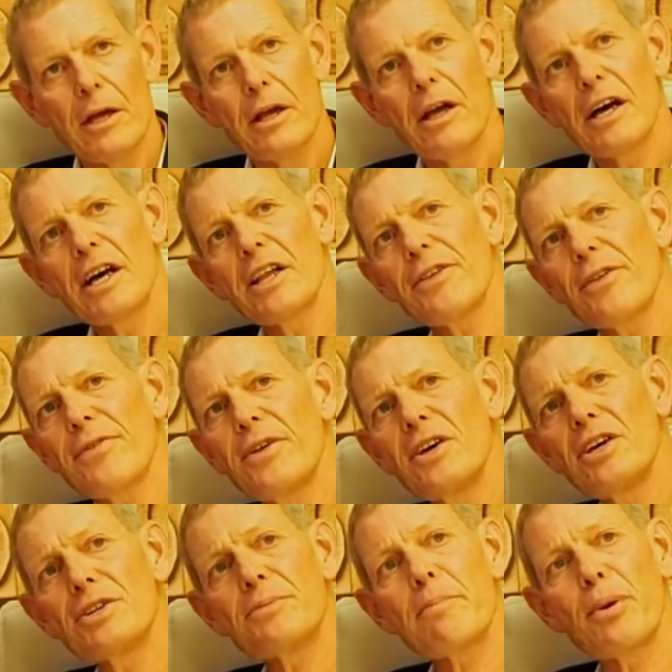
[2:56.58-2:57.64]
The
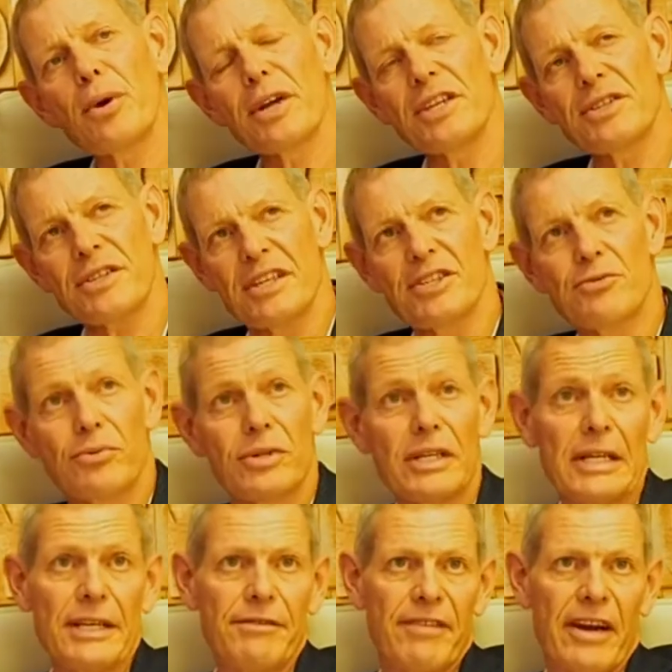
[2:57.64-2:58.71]
third point is
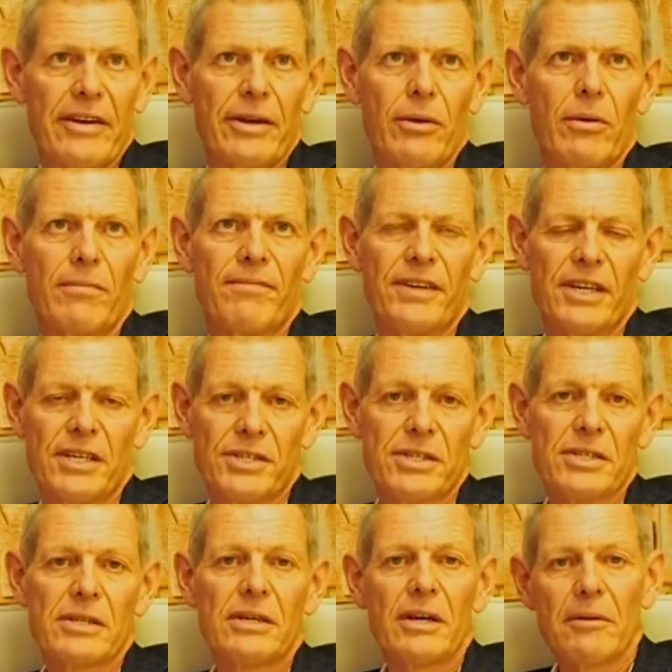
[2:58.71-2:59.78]
really very
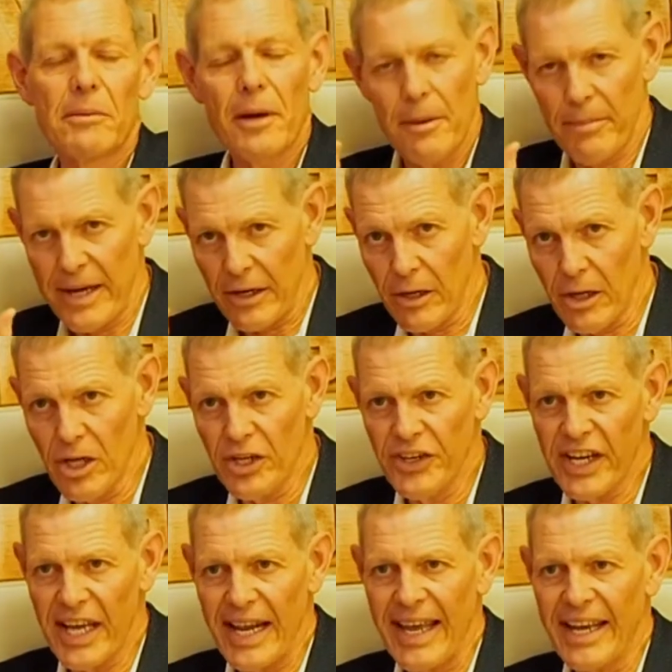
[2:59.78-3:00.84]
obvious about
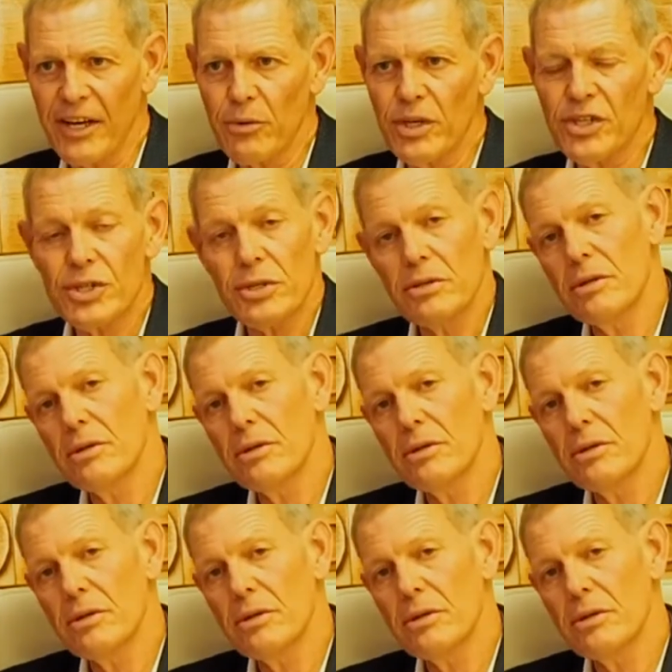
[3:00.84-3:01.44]
learning a language,